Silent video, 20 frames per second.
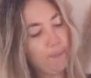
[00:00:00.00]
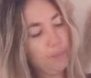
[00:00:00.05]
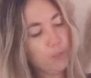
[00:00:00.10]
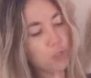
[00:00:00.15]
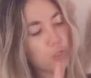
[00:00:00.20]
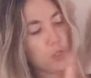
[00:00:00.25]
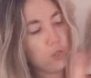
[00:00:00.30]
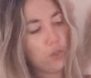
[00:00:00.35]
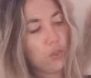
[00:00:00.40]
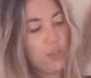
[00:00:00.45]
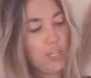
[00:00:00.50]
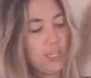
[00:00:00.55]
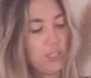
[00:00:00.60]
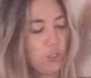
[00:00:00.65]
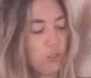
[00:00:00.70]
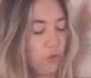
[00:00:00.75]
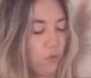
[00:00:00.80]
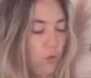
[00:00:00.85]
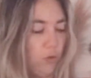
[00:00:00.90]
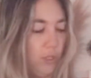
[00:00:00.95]
So
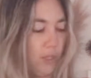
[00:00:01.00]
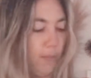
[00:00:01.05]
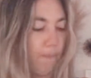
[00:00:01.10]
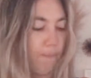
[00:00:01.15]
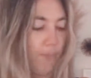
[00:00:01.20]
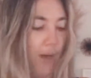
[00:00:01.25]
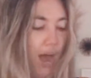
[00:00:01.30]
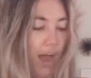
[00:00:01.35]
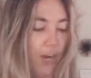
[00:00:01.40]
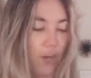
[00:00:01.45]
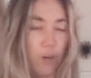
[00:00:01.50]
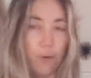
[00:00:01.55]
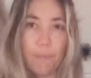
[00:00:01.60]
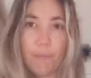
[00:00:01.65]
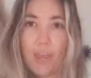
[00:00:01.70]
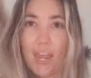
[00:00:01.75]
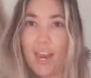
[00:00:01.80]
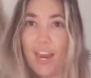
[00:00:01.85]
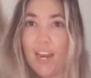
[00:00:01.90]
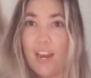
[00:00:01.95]
this sold, the buyer
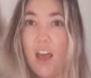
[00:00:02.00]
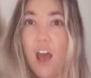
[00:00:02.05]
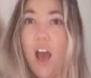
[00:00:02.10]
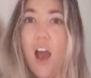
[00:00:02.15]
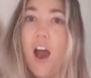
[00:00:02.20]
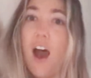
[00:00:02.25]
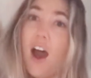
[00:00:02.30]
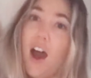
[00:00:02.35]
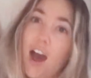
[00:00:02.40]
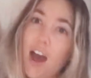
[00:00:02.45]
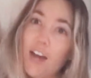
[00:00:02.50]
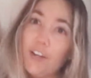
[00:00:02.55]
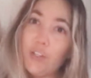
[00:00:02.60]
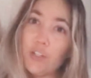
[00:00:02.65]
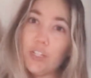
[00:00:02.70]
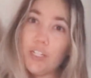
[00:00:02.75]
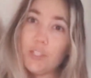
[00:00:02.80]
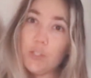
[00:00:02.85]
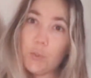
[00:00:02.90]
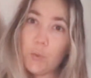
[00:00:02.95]
paid
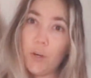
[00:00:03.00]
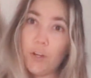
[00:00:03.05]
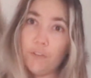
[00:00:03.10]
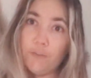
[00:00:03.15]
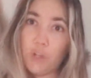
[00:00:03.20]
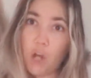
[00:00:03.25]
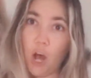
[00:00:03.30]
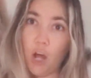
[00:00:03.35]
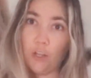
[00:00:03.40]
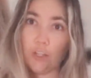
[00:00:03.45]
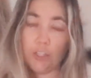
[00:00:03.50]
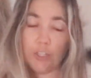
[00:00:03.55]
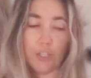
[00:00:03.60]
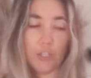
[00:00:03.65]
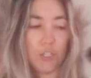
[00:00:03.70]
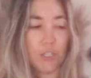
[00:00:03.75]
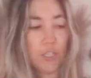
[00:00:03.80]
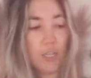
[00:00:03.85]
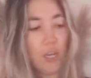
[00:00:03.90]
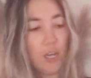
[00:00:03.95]

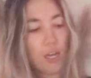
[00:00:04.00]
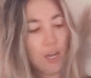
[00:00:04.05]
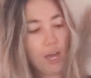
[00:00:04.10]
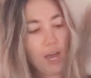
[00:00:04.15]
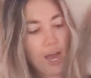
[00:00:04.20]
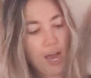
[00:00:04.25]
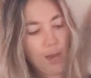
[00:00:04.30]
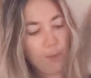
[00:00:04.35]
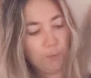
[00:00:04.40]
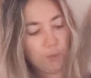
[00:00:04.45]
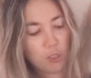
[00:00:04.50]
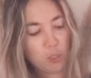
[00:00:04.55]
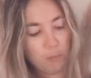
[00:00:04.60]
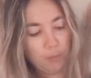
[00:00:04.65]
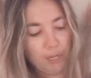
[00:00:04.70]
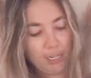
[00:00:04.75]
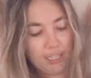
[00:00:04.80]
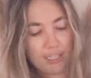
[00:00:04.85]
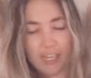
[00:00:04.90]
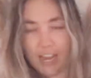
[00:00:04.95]
$112, which
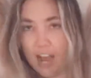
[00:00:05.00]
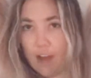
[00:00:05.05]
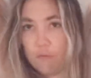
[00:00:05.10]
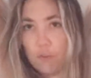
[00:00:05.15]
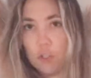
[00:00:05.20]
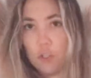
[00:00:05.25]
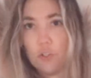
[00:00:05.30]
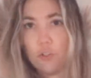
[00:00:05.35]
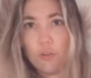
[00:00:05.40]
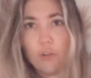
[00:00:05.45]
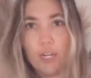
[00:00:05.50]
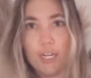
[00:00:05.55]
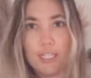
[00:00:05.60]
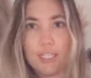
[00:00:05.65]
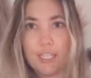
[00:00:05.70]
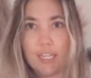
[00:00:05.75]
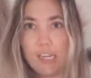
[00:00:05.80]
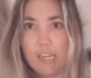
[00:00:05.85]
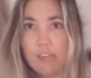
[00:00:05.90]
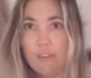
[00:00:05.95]
means after
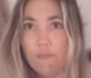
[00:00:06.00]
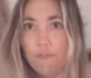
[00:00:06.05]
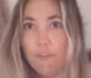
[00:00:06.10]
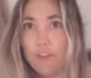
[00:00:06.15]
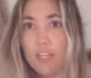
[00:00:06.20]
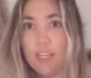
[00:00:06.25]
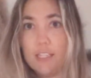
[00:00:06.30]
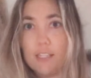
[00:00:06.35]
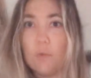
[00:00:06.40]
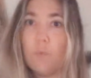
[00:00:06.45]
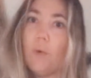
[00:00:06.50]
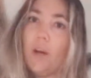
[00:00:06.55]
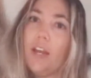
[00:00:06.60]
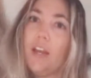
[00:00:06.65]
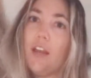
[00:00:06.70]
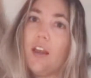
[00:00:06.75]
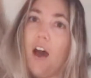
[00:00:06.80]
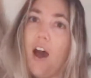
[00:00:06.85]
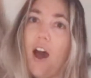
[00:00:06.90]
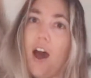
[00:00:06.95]
Tradesy fees and
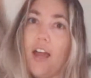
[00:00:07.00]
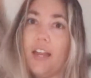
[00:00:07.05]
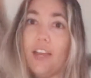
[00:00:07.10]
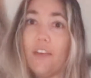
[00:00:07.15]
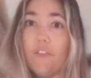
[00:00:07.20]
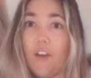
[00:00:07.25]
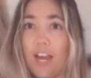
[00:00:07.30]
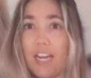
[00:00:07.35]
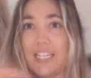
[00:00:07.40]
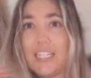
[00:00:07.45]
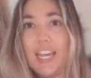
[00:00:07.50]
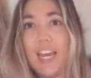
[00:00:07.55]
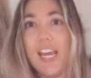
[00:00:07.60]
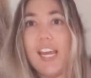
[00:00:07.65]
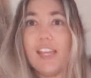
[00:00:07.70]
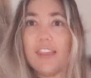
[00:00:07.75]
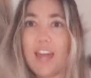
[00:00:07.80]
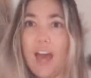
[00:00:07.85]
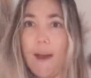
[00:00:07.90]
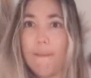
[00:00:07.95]
whatnot, if I
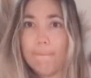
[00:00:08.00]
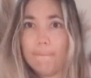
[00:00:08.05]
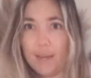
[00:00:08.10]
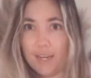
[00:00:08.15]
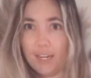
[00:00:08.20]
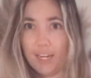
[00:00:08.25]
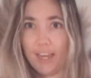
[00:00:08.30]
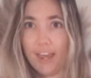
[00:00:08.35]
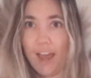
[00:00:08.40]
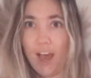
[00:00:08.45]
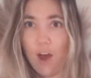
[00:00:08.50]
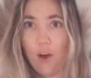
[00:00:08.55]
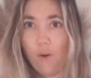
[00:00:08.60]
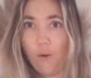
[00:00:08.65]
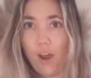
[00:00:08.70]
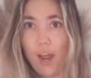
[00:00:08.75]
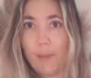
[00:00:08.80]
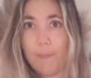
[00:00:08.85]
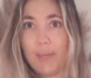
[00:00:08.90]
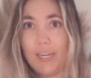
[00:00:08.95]
take that money
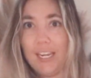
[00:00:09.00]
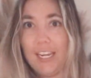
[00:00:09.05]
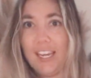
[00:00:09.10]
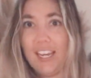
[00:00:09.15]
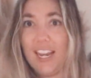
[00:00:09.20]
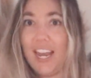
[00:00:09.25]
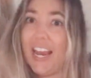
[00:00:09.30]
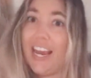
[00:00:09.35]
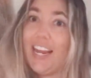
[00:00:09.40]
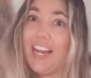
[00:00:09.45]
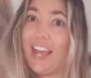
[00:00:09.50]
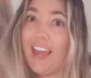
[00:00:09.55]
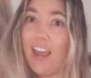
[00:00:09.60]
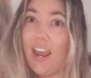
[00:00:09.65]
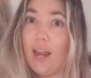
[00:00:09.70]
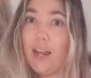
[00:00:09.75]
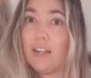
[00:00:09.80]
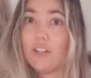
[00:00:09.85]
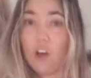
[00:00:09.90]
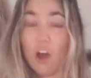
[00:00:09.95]
out, I'm gonna get
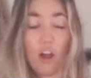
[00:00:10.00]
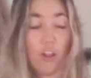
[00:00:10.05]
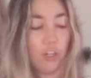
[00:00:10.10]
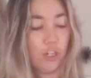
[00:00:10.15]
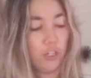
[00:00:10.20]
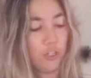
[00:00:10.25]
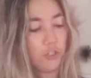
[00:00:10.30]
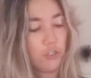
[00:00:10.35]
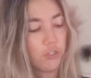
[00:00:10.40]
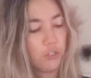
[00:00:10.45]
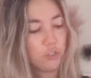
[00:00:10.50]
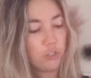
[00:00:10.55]
$88.